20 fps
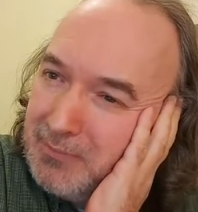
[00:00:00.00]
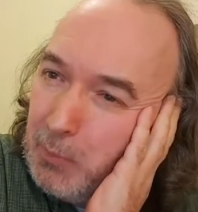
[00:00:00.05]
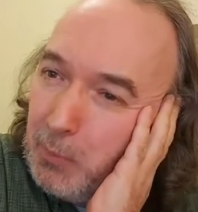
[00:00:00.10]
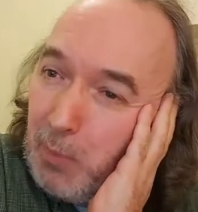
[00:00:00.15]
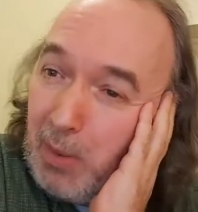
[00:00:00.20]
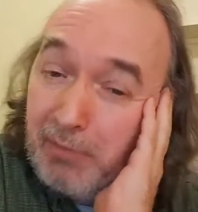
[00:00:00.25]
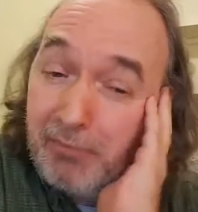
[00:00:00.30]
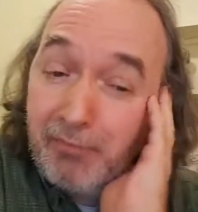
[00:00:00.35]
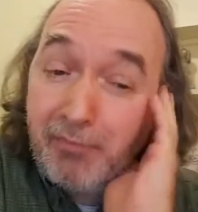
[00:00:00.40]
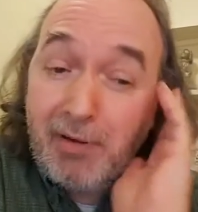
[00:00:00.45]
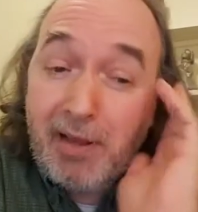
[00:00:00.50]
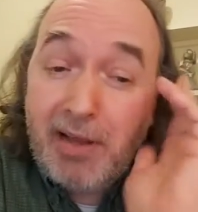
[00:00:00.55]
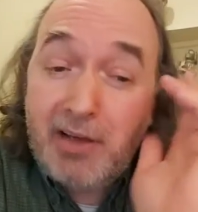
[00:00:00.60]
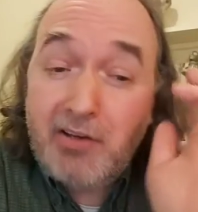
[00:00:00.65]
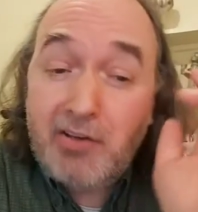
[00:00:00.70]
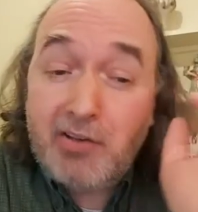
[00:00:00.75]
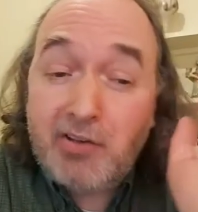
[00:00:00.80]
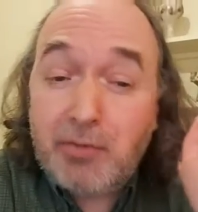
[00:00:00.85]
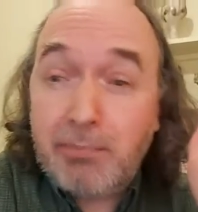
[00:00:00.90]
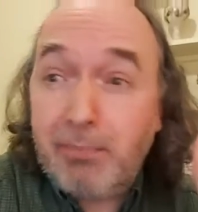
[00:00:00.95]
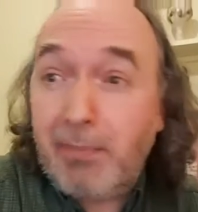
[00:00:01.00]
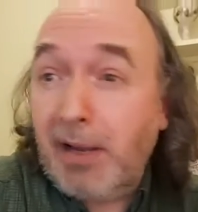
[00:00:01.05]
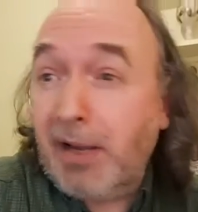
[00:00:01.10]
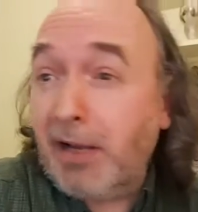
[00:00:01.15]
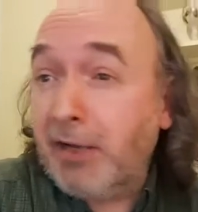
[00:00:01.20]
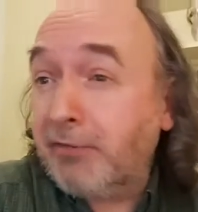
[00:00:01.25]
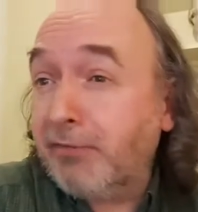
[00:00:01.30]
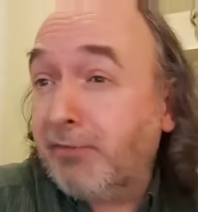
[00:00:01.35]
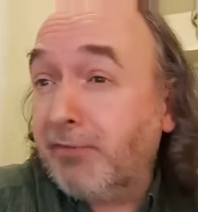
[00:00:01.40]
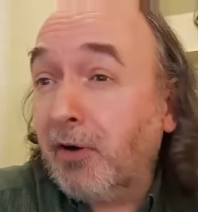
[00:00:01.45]
where flesh
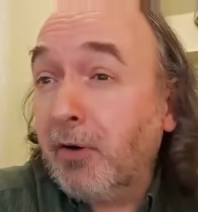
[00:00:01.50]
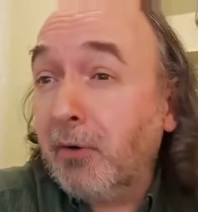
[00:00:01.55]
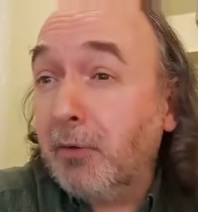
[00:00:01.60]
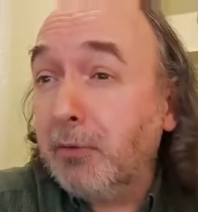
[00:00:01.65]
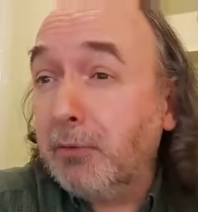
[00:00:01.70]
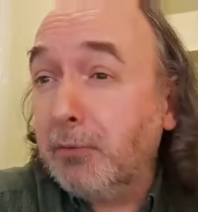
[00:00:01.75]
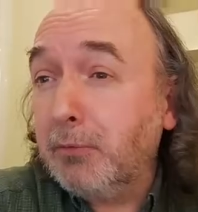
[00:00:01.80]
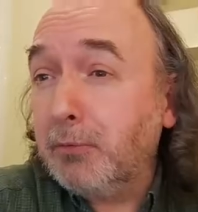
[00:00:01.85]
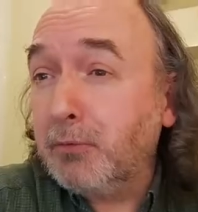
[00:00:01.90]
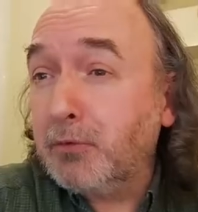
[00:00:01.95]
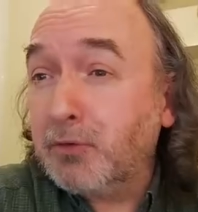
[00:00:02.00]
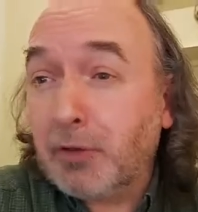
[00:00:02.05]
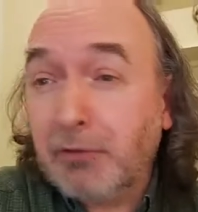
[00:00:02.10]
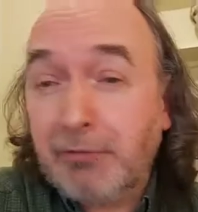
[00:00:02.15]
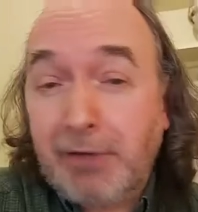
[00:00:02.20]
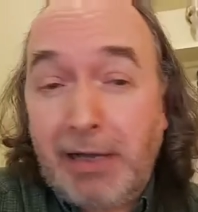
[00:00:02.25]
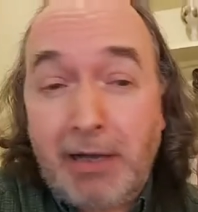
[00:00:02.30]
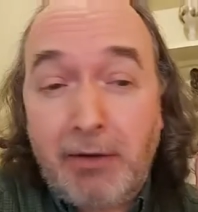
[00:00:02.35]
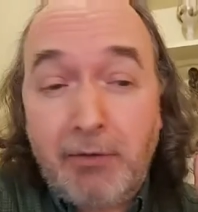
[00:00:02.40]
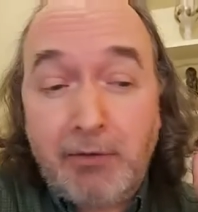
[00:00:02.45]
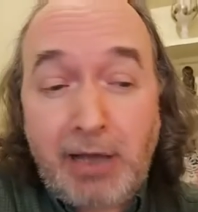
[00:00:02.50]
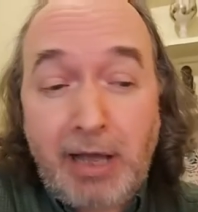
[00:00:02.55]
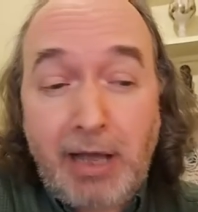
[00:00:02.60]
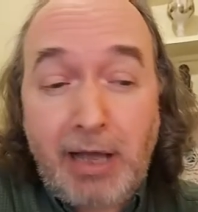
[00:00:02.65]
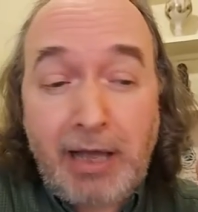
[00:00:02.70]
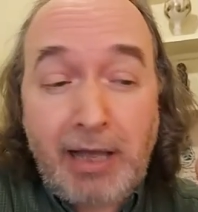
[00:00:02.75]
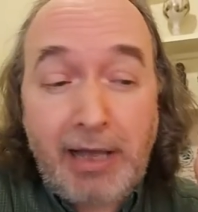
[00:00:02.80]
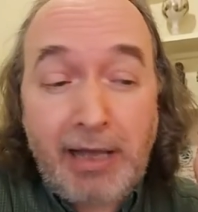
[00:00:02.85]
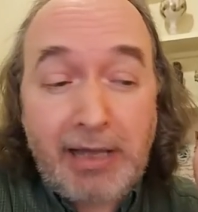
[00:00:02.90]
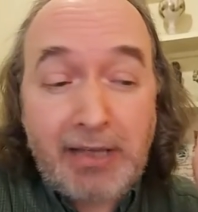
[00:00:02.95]
made folds around
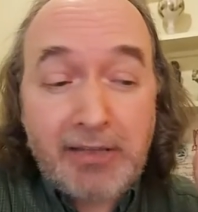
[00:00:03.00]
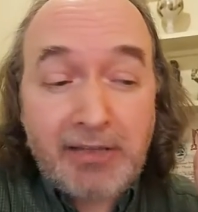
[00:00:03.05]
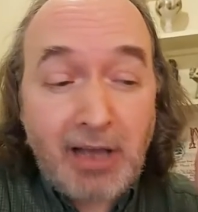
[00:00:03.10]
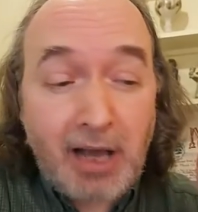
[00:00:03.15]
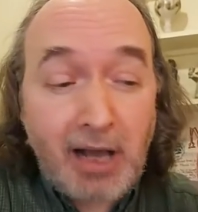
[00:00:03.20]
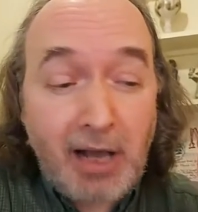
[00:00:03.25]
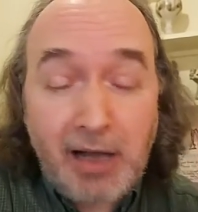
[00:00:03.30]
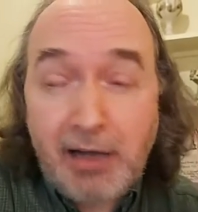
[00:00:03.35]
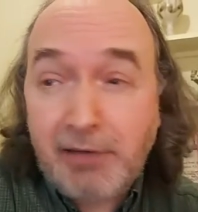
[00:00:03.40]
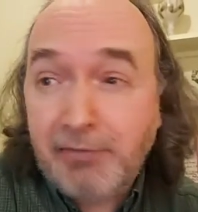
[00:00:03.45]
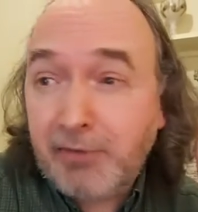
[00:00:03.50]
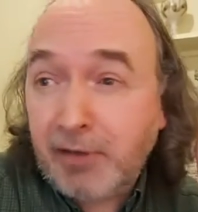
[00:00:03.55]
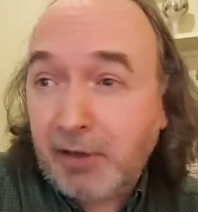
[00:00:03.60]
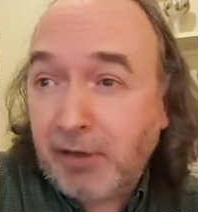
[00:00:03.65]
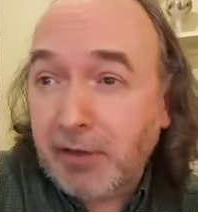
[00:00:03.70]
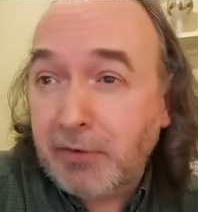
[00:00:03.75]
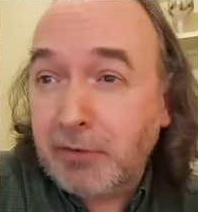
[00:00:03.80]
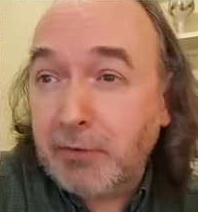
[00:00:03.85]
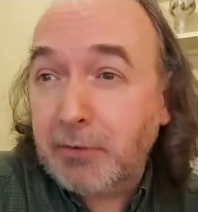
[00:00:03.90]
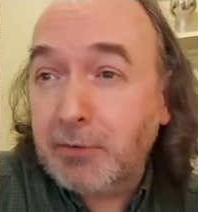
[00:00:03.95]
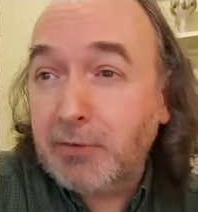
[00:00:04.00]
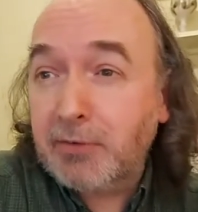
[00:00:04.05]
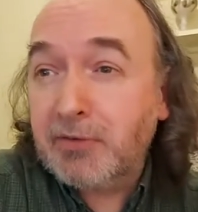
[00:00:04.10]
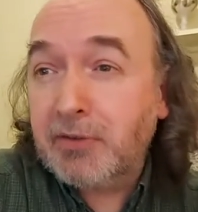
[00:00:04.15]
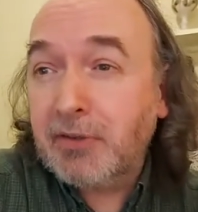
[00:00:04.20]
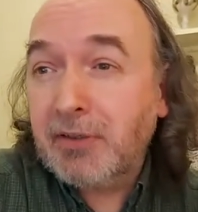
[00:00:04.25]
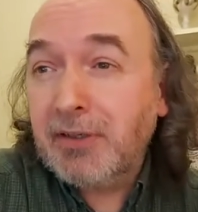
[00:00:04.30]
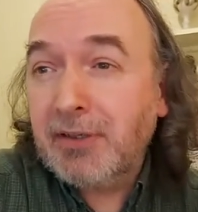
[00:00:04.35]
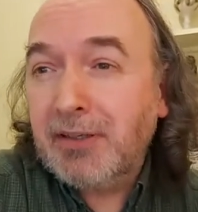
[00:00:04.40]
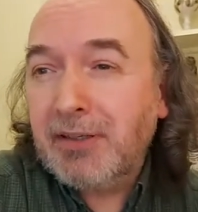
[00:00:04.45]
eyes half closed,